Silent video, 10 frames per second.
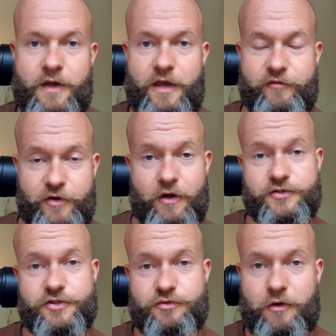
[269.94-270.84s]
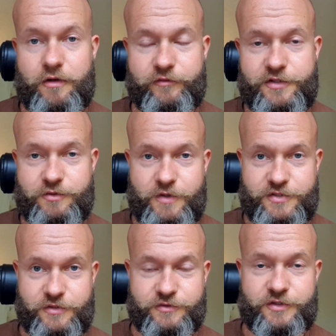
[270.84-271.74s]
If the answer to all of these
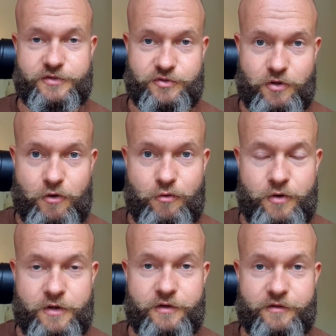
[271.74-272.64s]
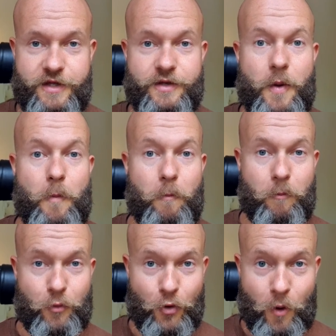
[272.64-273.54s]
questions is no, then
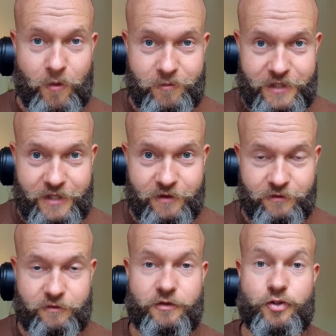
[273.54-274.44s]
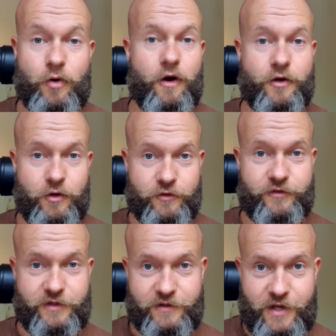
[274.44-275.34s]
probably you are
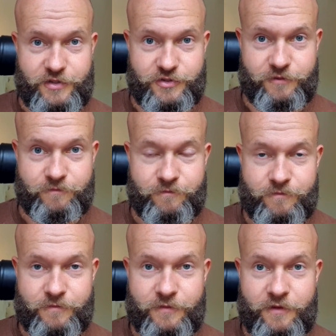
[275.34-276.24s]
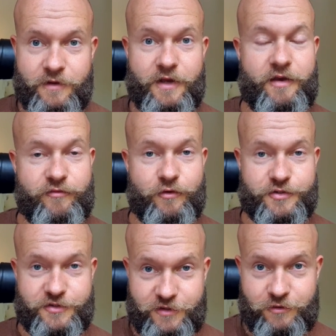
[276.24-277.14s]
not in danger. If you're
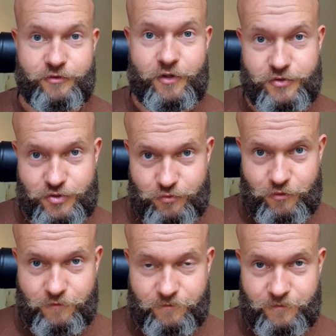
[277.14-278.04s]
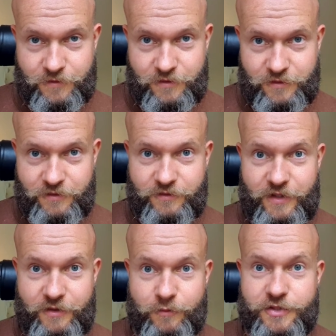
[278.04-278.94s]
still not sure,
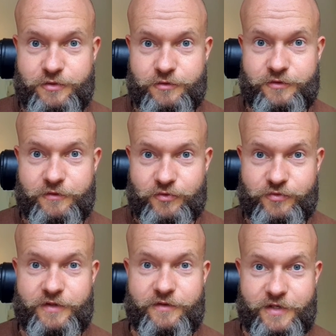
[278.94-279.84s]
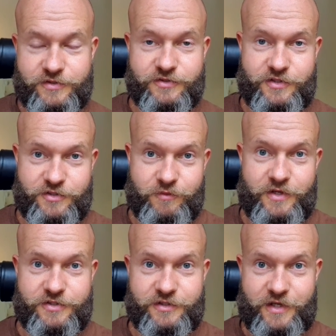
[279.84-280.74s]
then we should treat this
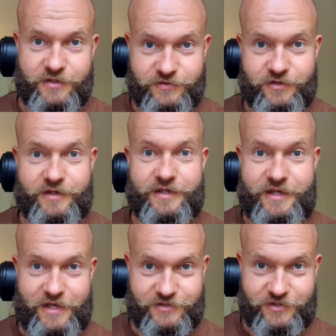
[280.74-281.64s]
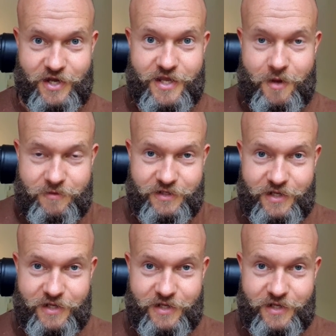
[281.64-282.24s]
situation as yes, I am in